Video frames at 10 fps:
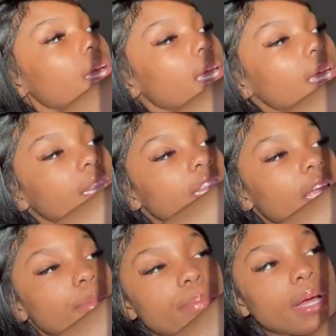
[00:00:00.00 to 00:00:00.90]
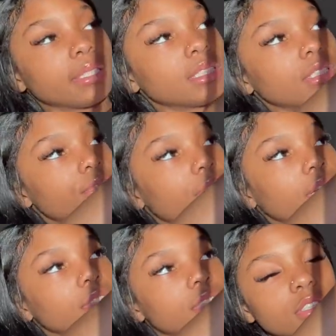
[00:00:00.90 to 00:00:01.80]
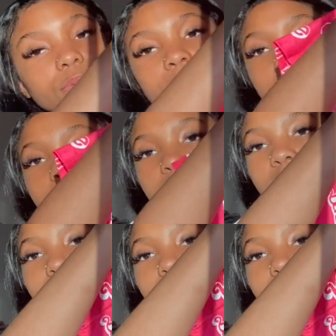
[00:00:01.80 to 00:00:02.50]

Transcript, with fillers: and it buttons in the front. So it has these